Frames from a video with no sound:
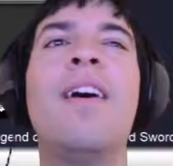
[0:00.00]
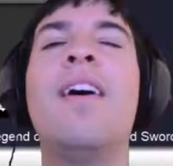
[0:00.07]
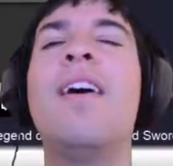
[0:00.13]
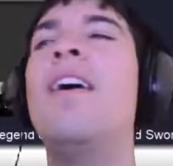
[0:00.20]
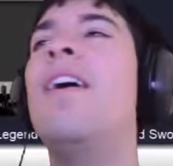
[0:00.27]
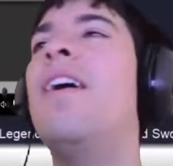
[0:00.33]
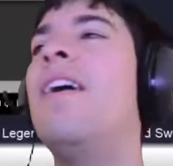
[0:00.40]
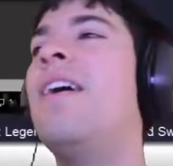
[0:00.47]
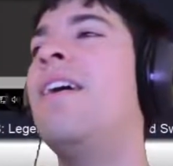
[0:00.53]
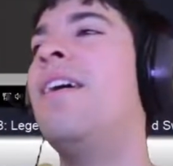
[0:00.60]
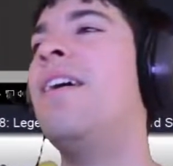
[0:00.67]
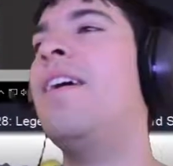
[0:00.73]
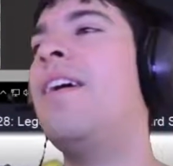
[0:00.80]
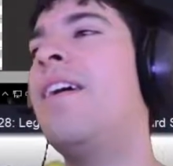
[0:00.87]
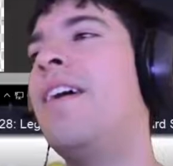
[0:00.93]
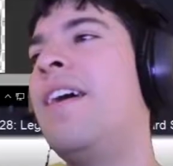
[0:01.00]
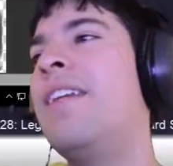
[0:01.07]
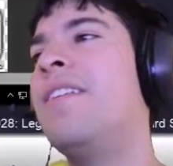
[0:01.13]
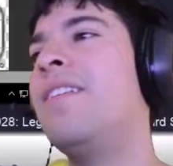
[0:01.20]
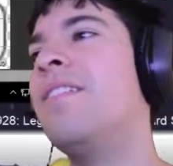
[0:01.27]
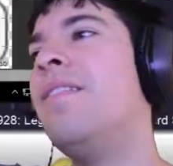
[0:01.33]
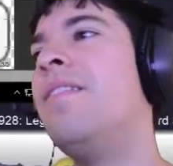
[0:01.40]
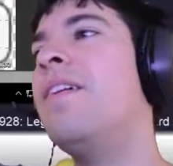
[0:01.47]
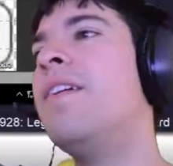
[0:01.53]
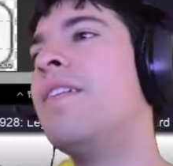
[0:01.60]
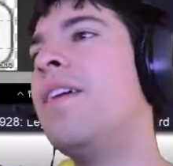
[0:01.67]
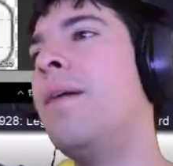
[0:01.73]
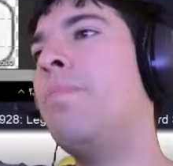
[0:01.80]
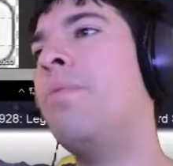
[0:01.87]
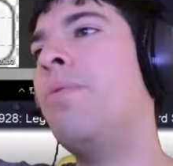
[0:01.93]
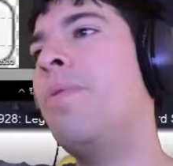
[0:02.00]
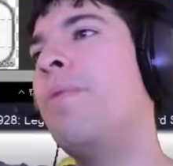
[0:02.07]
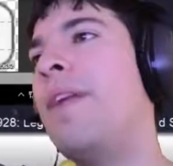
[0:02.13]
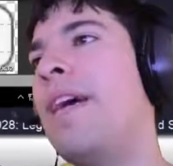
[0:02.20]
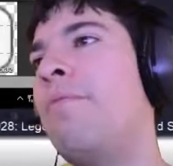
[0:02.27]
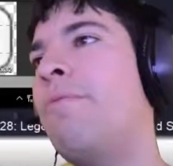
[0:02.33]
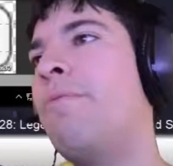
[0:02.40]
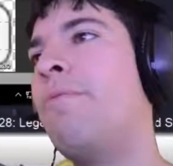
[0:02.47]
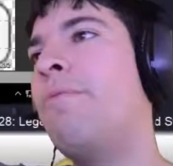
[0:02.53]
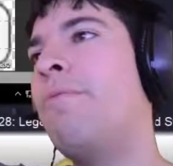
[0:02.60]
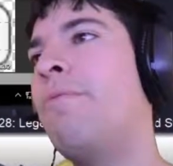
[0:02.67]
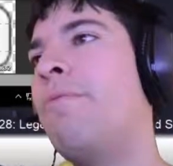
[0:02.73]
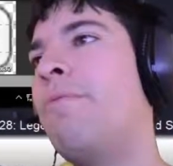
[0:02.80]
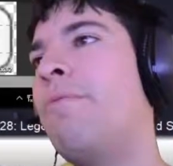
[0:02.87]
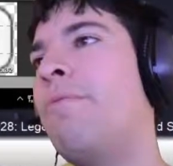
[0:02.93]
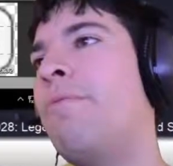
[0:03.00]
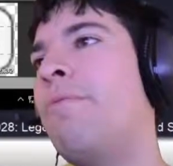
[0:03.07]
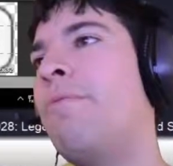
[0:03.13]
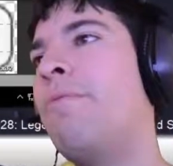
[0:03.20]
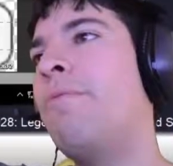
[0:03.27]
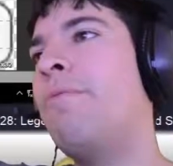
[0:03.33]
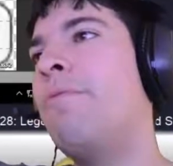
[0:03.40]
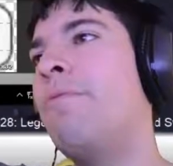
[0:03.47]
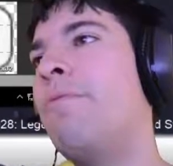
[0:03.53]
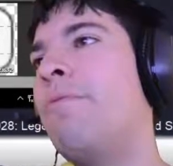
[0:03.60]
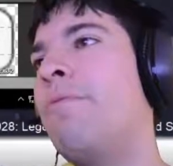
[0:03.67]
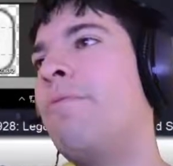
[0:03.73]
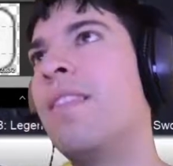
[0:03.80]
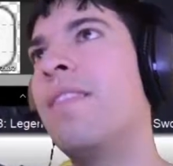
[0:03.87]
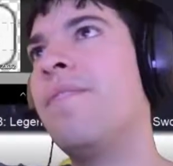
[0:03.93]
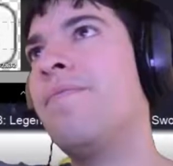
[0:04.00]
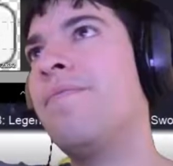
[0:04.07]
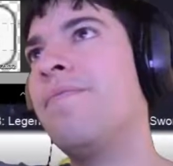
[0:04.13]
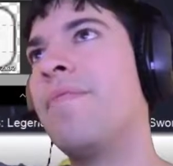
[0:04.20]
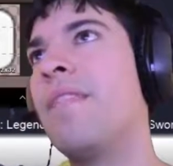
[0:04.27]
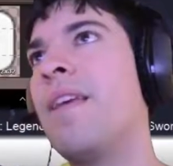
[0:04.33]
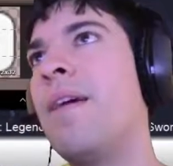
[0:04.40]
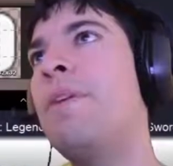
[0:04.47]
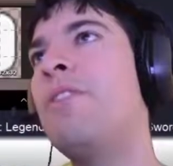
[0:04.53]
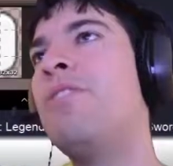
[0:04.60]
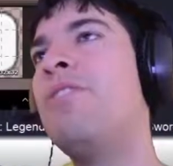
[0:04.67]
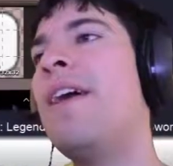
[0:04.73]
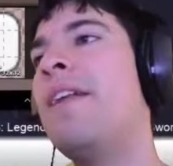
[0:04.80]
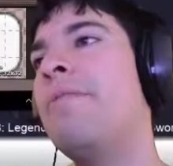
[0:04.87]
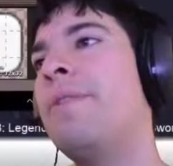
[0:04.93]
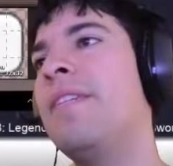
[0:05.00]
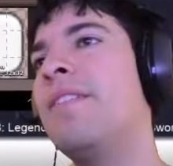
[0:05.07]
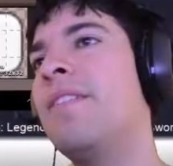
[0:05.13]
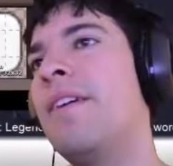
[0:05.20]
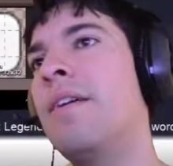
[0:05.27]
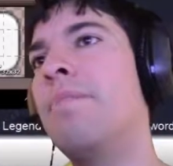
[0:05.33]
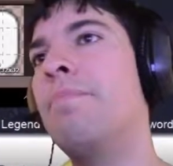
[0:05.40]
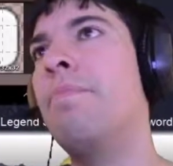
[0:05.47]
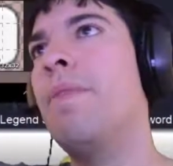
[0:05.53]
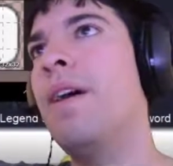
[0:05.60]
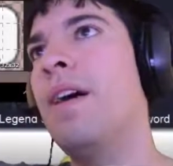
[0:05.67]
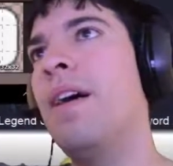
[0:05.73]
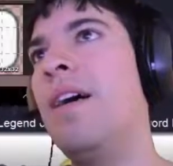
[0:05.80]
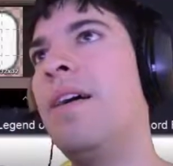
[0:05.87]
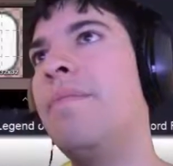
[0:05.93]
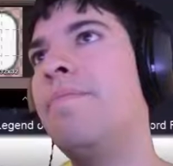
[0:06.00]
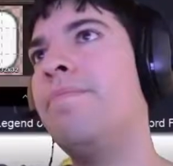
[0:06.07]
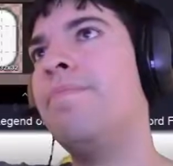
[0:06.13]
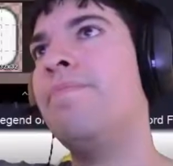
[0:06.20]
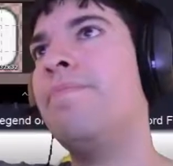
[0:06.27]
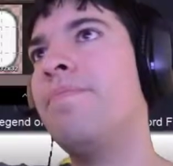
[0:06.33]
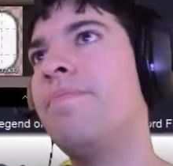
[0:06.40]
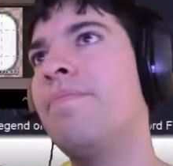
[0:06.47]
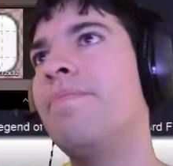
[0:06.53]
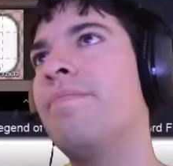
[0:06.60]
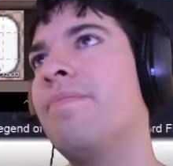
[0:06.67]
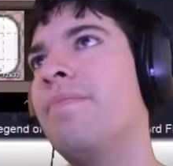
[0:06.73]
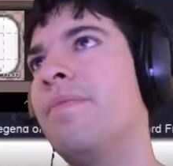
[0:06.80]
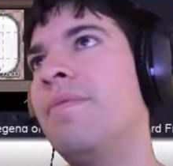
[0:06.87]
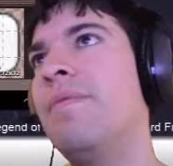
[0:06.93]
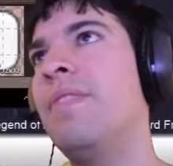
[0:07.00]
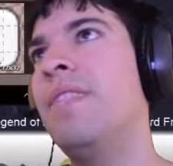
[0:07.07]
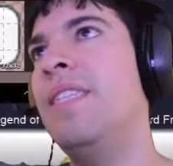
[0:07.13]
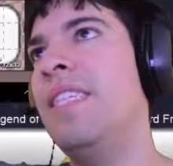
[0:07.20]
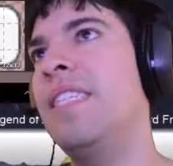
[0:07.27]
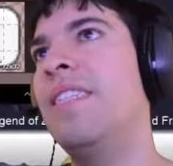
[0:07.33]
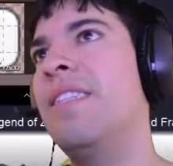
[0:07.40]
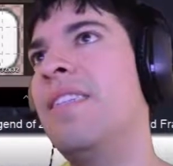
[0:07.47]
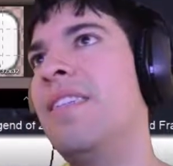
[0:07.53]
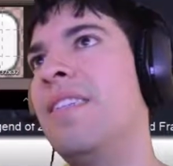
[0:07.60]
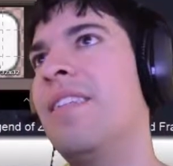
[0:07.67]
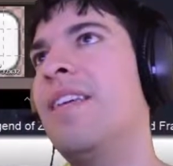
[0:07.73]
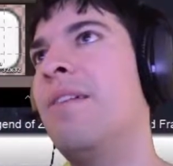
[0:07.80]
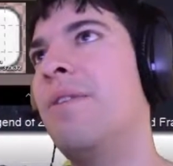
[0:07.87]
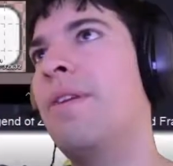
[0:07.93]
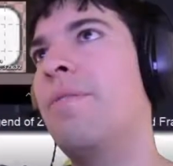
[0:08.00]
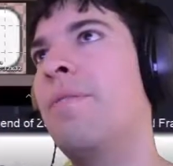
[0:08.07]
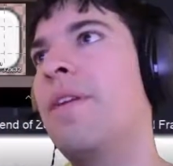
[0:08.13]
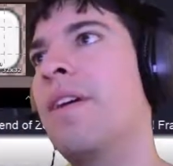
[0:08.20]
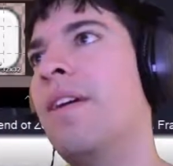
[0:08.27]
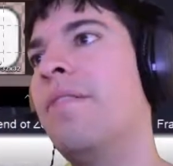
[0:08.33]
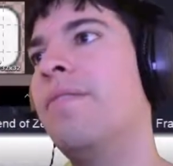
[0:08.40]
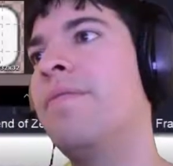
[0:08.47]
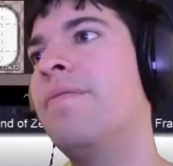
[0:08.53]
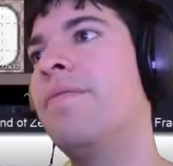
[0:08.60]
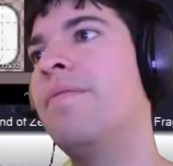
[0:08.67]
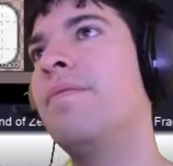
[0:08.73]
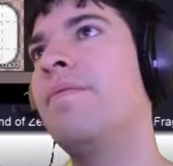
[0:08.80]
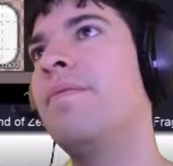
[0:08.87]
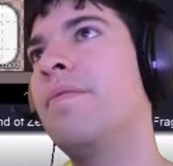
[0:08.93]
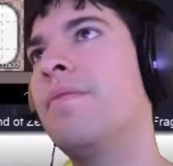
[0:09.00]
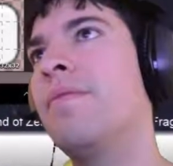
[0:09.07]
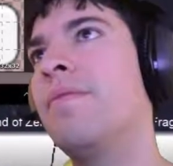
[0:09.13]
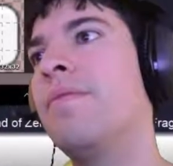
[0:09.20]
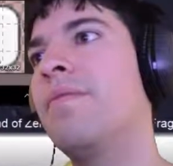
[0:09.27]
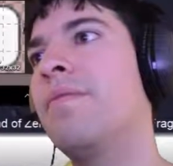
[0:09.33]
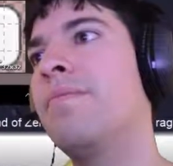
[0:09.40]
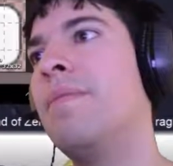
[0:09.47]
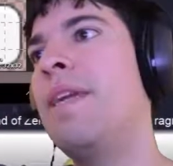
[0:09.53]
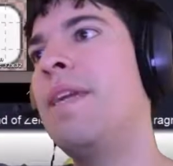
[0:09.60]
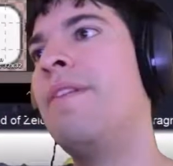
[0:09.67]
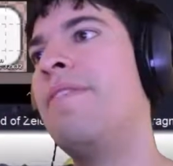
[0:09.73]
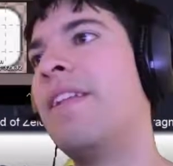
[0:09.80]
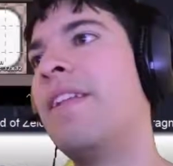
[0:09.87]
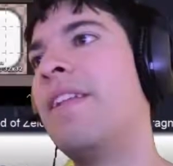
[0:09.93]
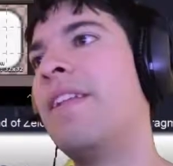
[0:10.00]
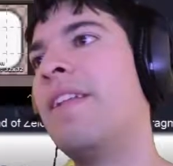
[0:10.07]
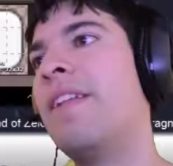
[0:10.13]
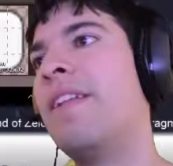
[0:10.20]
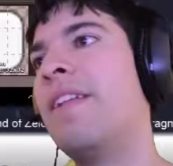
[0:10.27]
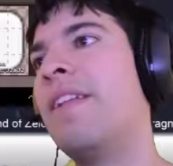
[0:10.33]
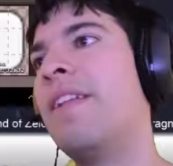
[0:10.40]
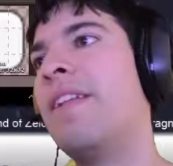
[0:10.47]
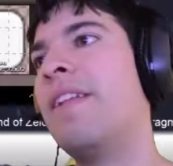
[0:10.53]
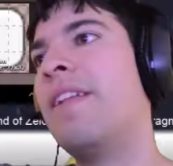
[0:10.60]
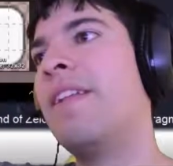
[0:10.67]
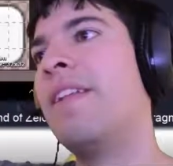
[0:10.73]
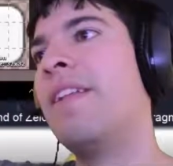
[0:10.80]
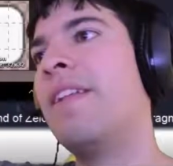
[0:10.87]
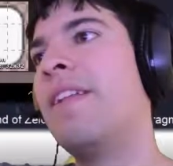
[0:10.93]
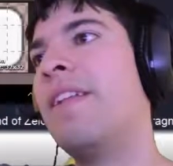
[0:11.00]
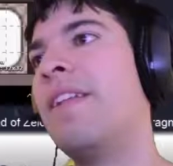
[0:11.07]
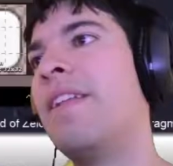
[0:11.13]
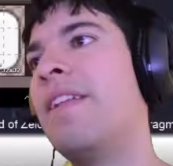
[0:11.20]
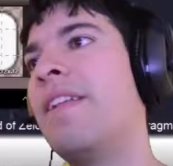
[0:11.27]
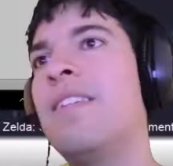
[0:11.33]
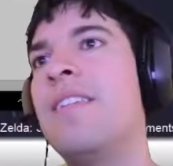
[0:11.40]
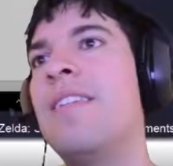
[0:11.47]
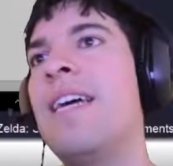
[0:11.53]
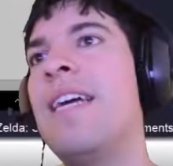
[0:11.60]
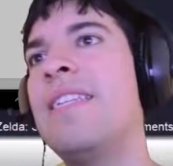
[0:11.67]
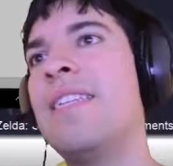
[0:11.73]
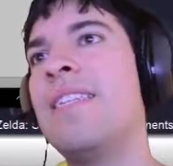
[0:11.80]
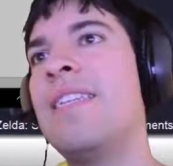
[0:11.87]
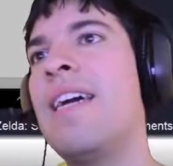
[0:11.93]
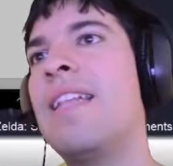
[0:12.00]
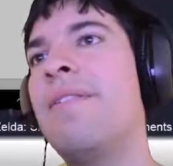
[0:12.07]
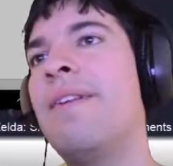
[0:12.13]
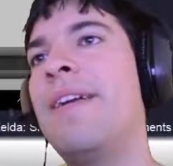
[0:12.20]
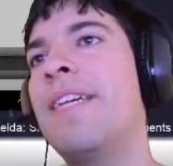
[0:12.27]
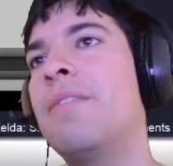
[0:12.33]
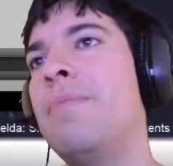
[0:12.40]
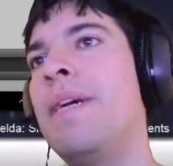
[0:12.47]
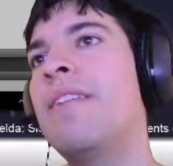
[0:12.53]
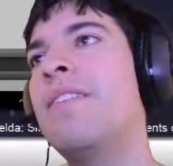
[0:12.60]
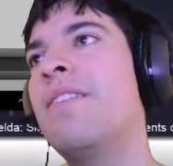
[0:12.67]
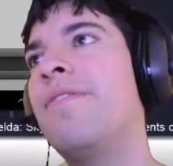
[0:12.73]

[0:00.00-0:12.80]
Alright, so something's up when I reload my menu. I'm gonna try to restart. Yeesh, this is not where I want to go. But anyway, if I click start here, it goes away. That's exactly what I expect.